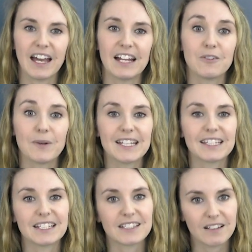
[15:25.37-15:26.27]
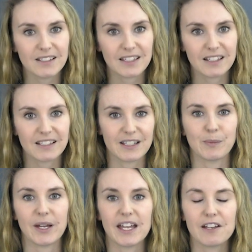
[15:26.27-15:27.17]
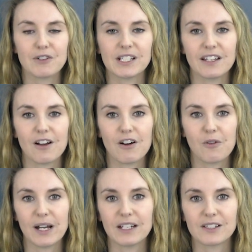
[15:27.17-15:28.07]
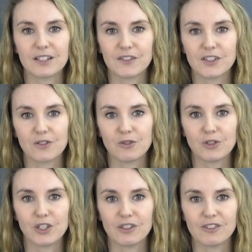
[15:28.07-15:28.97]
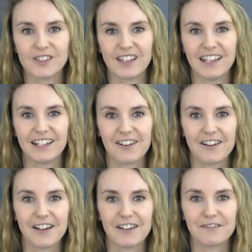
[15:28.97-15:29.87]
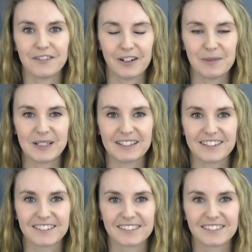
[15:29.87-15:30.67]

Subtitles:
And the way that it does this is by increasing our awareness of social cues in our environment.